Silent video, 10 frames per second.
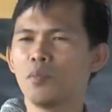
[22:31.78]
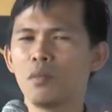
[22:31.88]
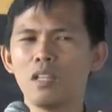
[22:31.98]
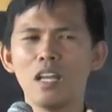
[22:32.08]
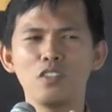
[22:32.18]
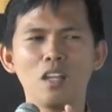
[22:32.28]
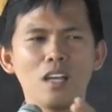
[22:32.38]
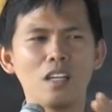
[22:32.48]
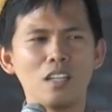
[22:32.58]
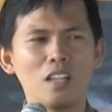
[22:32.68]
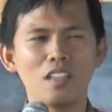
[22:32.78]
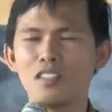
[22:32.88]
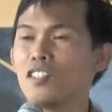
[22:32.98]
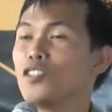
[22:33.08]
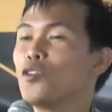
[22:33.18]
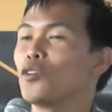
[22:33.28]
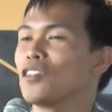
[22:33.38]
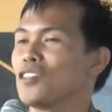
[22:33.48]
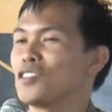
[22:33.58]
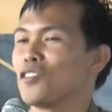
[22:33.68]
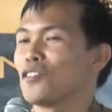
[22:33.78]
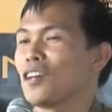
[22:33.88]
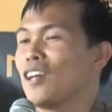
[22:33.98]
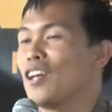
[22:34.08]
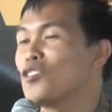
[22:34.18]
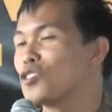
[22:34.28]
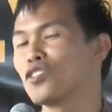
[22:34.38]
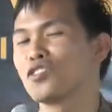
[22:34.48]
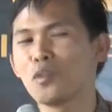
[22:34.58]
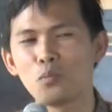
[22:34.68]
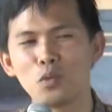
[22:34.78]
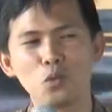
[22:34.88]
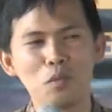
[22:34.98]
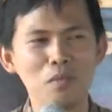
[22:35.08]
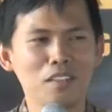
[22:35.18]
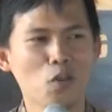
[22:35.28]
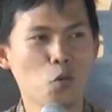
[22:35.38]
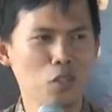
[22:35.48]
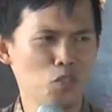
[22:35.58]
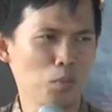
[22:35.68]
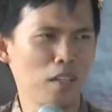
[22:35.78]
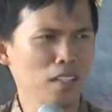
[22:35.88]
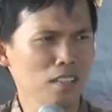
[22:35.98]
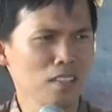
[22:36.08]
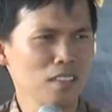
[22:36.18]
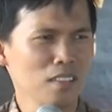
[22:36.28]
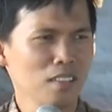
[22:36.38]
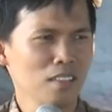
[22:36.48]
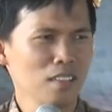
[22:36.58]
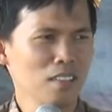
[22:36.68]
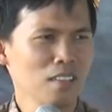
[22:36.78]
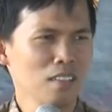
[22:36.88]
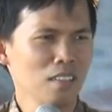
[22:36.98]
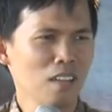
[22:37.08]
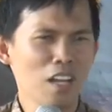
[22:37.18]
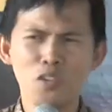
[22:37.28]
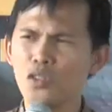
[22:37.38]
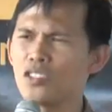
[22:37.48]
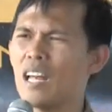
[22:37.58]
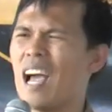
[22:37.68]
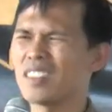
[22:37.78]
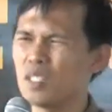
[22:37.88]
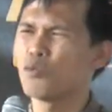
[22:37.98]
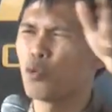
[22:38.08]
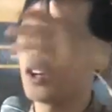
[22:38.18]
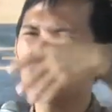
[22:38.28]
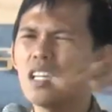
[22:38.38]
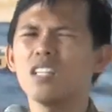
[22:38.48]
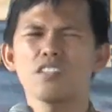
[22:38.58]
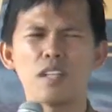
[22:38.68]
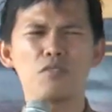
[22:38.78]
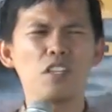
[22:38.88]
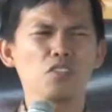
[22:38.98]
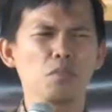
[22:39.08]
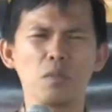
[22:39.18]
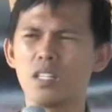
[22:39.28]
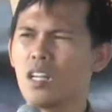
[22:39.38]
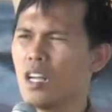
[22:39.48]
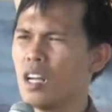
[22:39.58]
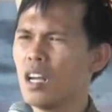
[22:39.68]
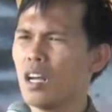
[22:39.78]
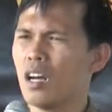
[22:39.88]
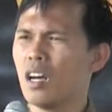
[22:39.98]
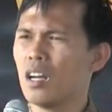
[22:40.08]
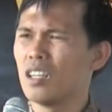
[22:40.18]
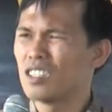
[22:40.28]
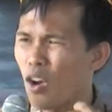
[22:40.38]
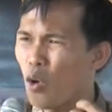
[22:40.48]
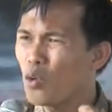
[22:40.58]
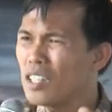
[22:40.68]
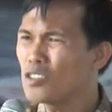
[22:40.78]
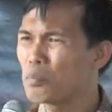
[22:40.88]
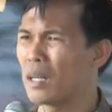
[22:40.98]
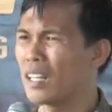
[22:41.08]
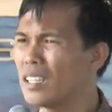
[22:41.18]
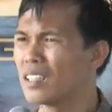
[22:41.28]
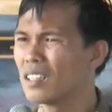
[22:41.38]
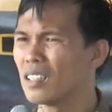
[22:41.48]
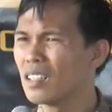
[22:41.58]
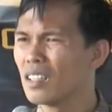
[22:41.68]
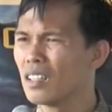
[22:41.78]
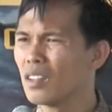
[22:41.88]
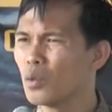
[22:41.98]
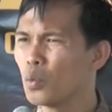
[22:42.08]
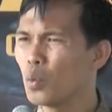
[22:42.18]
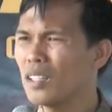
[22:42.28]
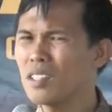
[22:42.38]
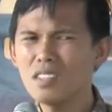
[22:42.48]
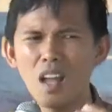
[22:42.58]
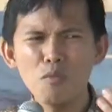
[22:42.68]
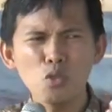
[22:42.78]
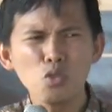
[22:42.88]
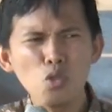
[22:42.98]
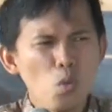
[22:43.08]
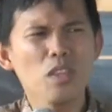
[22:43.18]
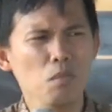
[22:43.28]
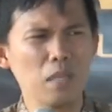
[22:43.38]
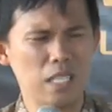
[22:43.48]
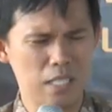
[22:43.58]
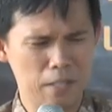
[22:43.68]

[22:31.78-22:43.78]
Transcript: but I, I, I didn't know that there's a relationship between me and the Holy Spirit. I know it's an active working in salvation, but Holy Spirit, what does it have to do with me?